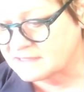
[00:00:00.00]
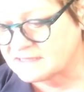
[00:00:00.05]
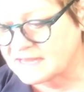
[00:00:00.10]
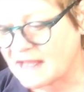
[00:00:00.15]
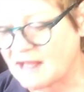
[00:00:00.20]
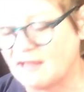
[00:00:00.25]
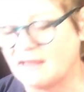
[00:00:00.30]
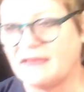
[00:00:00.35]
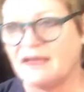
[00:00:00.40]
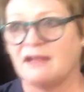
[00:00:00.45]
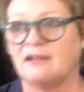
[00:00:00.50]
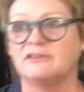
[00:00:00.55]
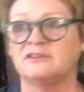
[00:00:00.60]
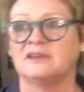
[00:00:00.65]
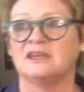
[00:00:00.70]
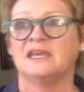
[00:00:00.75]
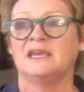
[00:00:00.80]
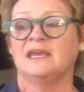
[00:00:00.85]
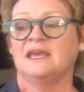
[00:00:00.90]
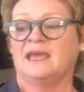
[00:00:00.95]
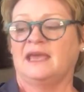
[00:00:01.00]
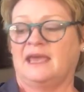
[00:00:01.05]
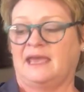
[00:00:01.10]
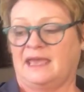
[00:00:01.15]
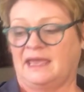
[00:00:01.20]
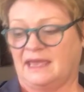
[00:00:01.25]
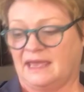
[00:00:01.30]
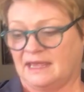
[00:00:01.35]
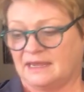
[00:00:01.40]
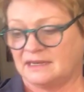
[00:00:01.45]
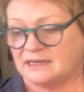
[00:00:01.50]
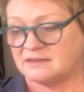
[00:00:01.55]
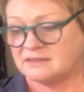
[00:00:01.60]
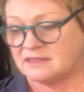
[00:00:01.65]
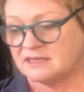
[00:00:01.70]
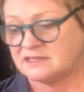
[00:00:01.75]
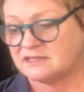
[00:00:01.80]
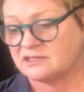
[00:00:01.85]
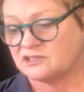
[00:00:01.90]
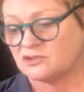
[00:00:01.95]
is Al Held. And
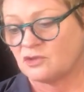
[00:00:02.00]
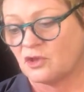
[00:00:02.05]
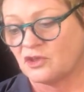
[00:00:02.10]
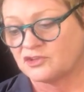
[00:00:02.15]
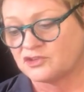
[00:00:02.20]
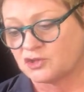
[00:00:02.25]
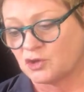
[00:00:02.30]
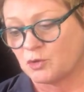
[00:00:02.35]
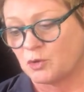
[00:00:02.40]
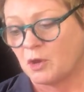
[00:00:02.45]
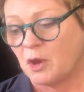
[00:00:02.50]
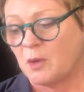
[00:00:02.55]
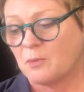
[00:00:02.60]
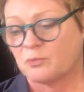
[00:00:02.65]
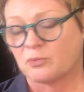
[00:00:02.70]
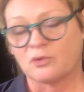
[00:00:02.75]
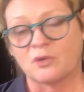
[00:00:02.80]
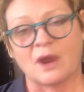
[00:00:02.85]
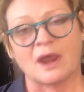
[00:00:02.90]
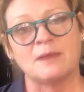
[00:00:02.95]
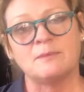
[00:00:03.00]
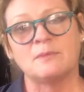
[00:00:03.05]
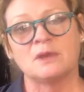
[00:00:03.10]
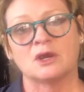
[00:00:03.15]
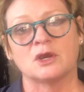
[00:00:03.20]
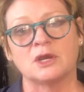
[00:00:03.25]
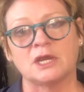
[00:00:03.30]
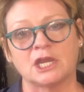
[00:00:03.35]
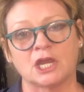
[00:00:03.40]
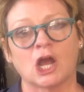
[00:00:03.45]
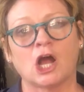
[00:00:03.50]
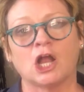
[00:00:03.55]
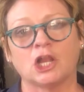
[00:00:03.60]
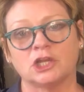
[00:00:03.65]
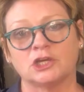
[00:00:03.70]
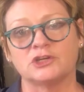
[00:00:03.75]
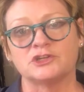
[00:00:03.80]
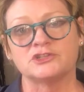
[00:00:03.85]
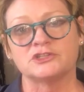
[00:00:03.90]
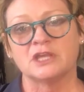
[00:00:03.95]
this is also primary
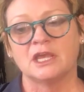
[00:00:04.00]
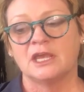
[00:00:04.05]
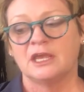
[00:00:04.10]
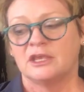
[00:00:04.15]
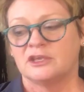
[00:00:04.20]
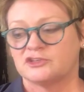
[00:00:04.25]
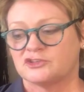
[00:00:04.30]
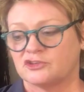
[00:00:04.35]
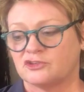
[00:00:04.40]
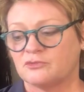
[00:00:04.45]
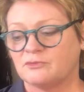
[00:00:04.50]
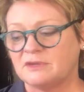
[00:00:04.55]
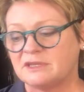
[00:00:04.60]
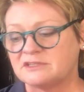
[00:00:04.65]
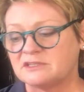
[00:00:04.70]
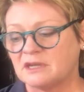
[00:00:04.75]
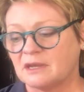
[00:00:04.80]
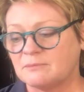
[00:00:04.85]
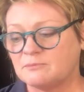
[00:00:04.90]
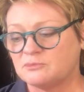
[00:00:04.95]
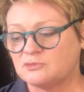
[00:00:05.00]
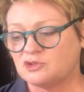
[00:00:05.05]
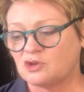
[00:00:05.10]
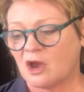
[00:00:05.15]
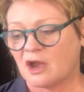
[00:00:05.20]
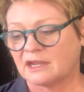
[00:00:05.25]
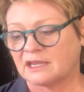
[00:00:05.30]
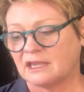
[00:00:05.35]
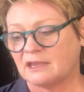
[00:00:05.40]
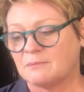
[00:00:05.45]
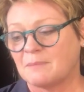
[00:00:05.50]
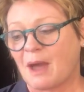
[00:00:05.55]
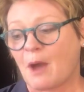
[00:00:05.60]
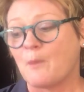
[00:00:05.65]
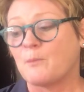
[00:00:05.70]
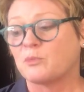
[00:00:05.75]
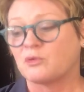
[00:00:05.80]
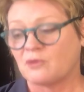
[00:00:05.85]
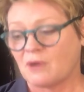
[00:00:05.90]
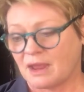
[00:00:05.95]
colors. So the reason I'm talking
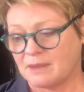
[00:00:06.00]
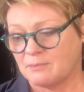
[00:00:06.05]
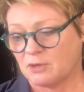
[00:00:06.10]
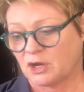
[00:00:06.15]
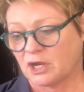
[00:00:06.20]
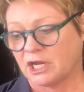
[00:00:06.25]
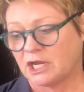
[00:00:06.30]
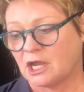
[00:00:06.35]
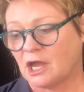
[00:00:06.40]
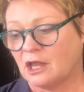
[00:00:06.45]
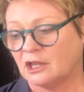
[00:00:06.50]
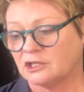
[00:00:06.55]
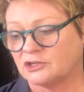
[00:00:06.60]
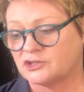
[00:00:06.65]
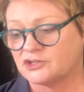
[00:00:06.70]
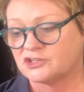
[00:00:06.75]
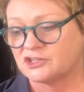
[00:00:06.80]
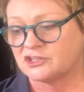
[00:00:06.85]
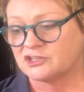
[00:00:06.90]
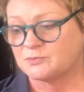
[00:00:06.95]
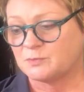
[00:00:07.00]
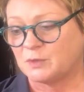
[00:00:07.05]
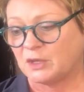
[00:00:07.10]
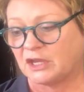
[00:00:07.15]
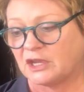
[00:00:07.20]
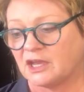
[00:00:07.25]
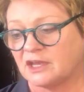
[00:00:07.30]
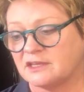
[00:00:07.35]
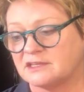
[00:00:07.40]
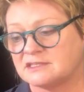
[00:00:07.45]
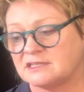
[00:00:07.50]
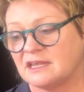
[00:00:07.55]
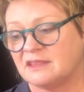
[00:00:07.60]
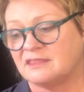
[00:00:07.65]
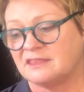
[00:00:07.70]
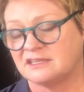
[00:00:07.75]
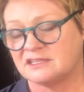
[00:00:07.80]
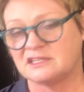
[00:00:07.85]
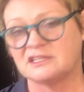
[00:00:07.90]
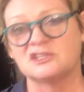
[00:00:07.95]
about primary colors is because
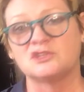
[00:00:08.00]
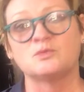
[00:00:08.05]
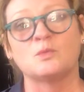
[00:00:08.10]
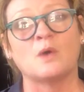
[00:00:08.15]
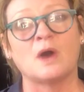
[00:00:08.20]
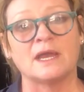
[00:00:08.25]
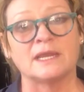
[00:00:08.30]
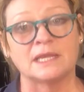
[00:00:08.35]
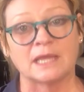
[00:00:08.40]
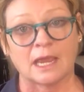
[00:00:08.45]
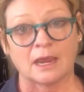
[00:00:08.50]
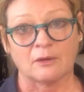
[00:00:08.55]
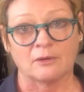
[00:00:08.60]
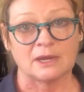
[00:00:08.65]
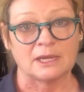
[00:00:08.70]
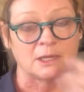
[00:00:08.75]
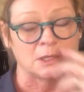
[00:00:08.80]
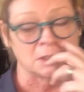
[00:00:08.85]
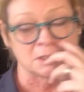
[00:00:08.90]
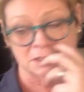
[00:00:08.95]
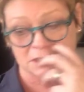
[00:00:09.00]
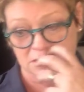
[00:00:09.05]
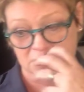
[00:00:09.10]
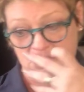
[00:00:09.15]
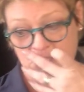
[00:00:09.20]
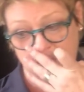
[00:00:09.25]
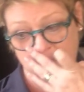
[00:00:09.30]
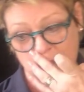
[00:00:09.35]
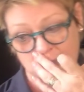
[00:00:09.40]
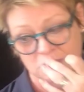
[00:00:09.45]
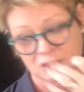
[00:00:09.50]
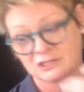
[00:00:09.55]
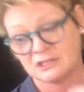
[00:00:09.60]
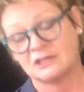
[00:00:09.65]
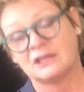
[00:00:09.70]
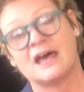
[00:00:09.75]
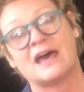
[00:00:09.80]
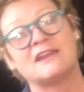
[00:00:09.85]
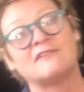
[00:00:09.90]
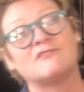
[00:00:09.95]
this is what Cari uses. She uses a
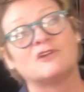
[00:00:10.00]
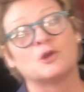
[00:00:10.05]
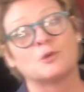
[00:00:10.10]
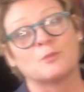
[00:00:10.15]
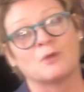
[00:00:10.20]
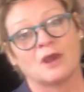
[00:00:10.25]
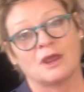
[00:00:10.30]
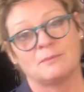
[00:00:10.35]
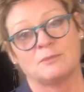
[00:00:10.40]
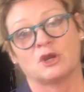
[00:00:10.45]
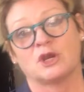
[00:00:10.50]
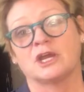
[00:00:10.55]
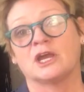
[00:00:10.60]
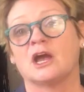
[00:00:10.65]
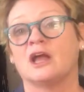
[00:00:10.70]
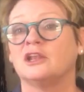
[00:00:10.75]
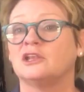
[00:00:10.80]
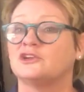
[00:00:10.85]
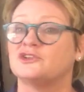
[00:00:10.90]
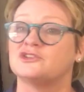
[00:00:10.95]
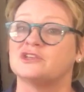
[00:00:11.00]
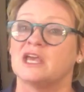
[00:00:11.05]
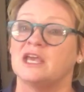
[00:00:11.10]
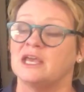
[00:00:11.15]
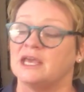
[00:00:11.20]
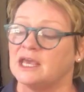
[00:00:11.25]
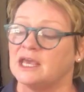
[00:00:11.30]
lot of her primary colors.